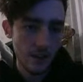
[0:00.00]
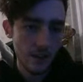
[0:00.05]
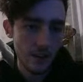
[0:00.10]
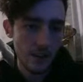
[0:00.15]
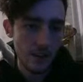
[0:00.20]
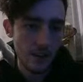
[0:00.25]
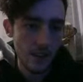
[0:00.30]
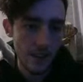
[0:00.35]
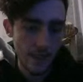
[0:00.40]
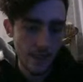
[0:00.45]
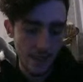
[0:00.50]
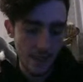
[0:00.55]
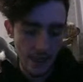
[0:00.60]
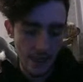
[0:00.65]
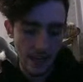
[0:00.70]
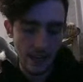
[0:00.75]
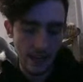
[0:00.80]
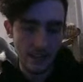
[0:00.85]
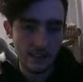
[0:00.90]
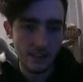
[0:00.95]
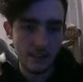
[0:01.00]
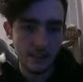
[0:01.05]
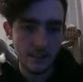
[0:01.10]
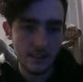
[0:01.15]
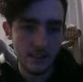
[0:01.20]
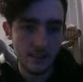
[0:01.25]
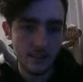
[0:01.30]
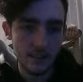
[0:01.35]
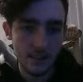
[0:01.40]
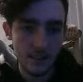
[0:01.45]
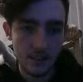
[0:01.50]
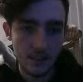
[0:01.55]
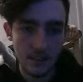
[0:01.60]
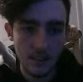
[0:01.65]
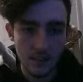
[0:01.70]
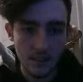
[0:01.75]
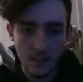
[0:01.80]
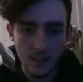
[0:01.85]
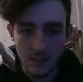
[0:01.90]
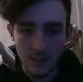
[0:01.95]
that.
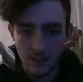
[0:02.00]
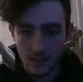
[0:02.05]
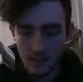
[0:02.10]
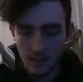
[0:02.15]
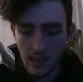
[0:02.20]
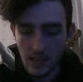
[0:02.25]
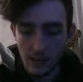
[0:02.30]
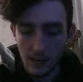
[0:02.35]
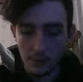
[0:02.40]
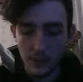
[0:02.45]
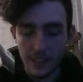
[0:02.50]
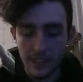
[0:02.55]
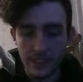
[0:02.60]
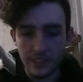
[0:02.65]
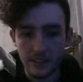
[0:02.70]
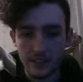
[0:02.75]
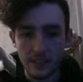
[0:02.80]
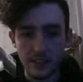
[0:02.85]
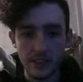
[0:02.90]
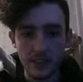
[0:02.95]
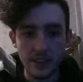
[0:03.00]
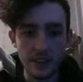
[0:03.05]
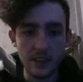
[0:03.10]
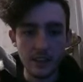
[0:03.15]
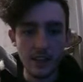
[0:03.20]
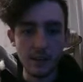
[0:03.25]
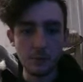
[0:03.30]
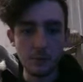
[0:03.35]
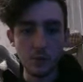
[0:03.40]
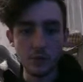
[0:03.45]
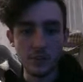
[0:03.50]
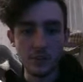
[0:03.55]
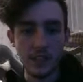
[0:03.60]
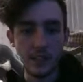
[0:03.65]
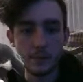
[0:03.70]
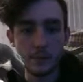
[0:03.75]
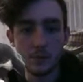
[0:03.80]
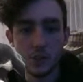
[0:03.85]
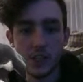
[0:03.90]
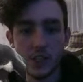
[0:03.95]
That way the game will
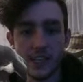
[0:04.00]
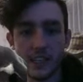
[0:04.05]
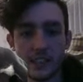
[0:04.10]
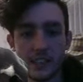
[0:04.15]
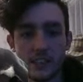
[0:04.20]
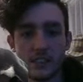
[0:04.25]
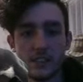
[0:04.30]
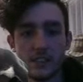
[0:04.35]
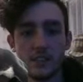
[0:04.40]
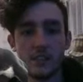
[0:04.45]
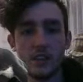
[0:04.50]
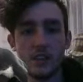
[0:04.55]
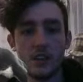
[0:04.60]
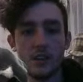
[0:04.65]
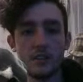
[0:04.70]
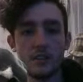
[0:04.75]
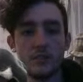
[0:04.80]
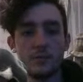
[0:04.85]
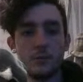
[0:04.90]
keep track of